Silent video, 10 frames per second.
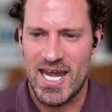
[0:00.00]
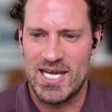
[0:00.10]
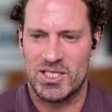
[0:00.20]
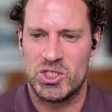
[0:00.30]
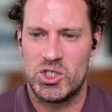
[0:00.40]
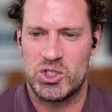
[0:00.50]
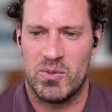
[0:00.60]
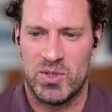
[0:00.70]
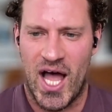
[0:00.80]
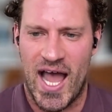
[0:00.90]
it doesn't just
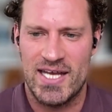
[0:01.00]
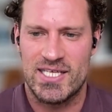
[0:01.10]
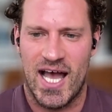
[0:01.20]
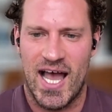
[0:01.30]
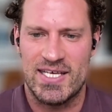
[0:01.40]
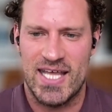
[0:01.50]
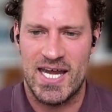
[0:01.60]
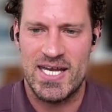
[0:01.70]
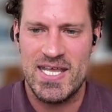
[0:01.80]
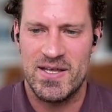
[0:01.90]
apply to
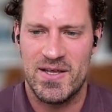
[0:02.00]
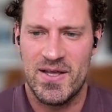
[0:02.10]
identity,